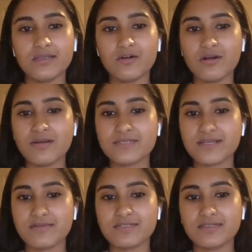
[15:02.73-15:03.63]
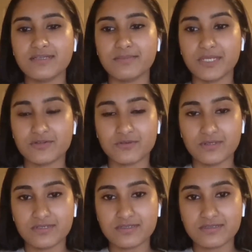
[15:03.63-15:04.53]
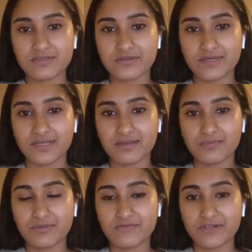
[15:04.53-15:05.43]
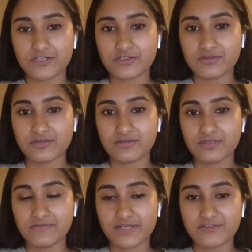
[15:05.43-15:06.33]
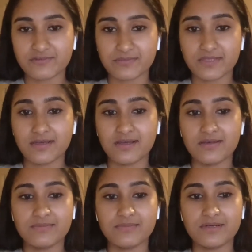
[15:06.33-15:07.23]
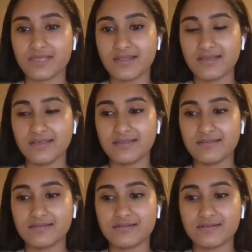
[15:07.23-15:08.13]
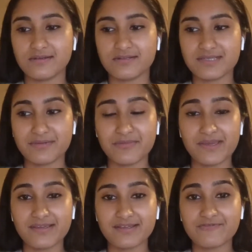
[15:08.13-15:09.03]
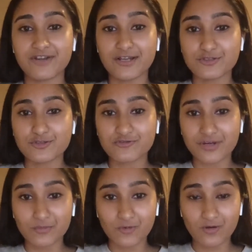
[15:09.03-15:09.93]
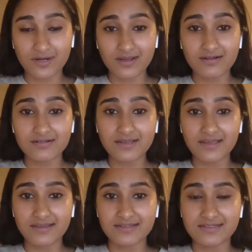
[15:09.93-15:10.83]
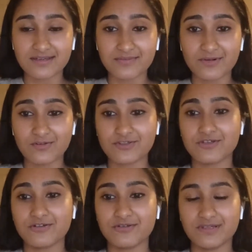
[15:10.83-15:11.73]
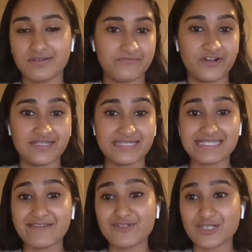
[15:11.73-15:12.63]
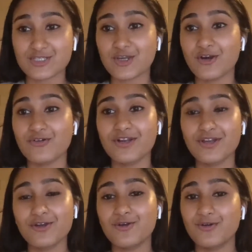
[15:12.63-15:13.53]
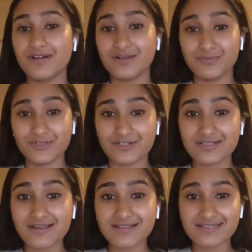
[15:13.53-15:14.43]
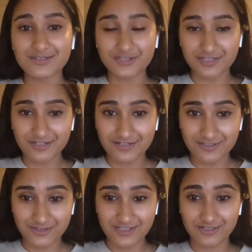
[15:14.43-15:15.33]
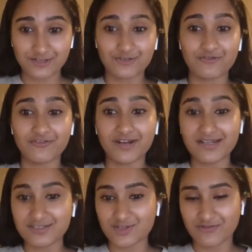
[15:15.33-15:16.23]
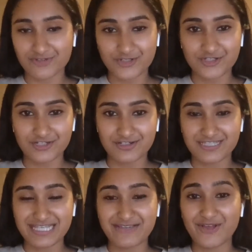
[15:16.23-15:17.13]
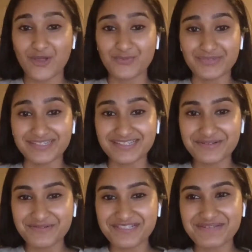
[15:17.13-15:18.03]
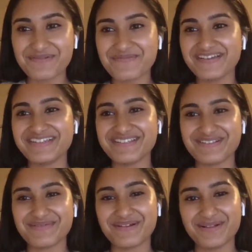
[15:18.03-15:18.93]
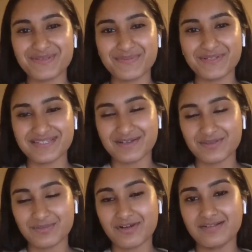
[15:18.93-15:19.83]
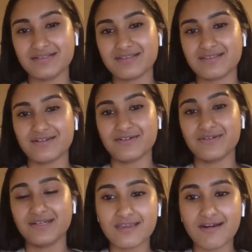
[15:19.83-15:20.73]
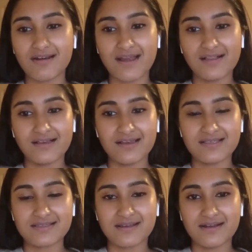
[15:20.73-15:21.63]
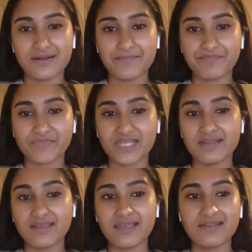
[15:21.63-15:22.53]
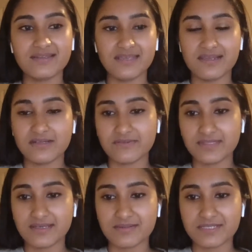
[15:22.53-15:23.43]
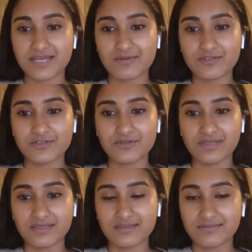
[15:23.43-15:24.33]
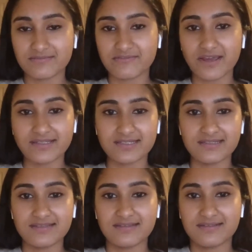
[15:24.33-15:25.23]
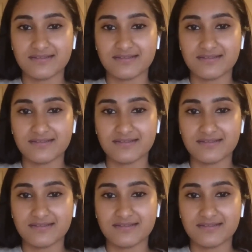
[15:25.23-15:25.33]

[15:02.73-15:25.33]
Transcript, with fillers: It all comes down to like mentors, so getting professional advice from them, getting some of my friends from Cornell and um, also friends in San Francisco who are computer science engineers and just great software engineers. They've helped me with some of my issues while I was building out the product. So they are allies. Um, and again, in the end, it really comes down to like finding